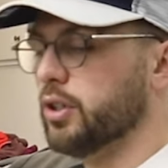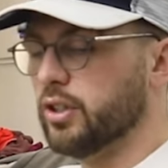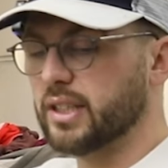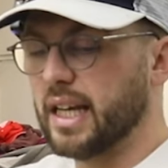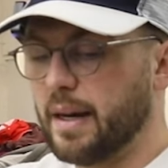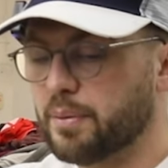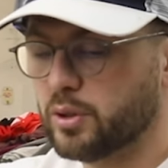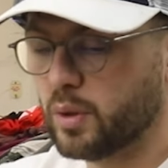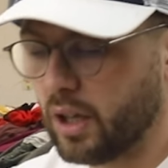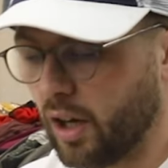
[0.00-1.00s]
Kors, it
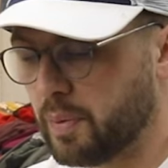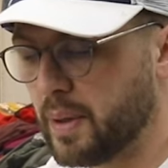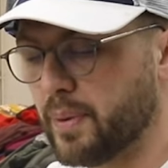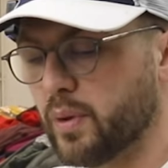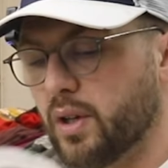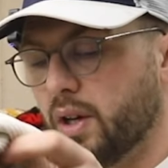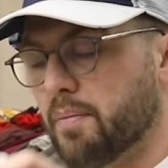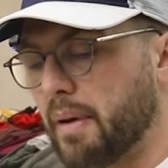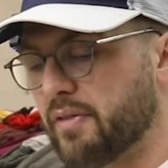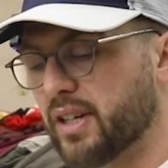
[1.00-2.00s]
happened to a lot of people.
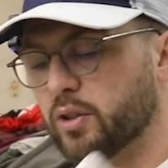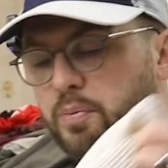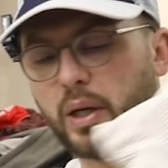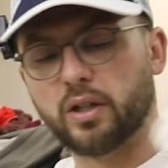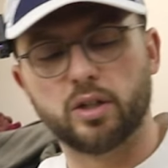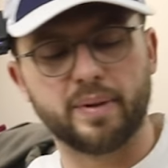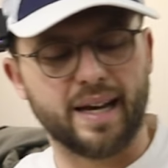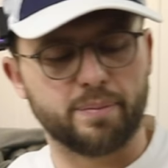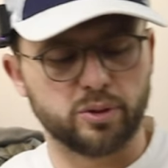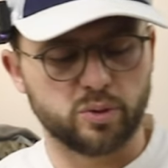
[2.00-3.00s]
Beverly Hills Polo Club, it
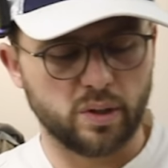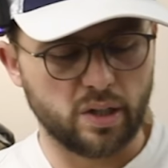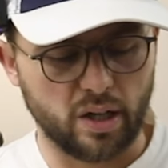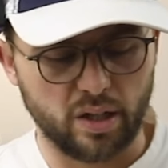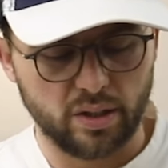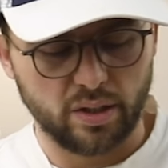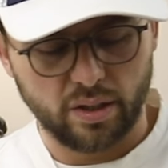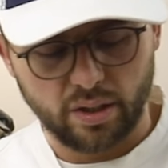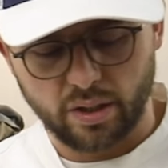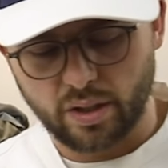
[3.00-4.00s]
happened to a lot.
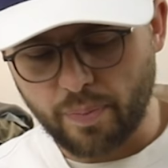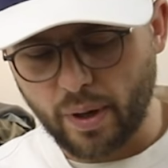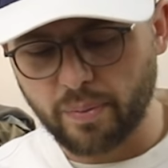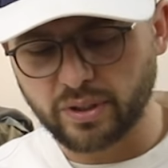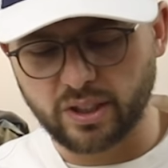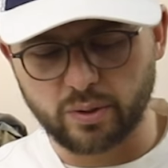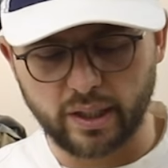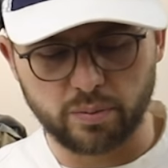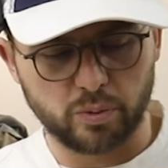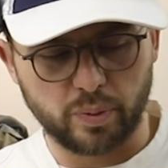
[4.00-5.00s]
The Burberry
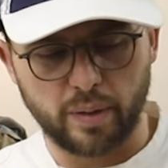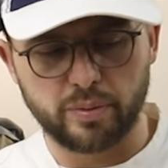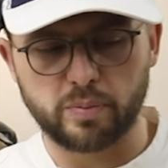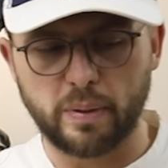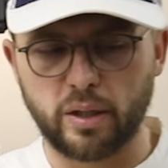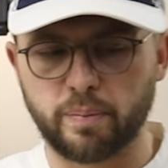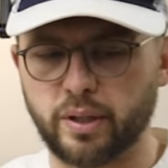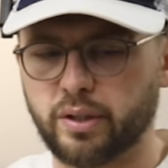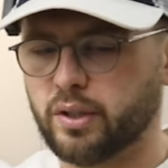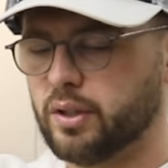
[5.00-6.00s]
situation was pretty bespoke, but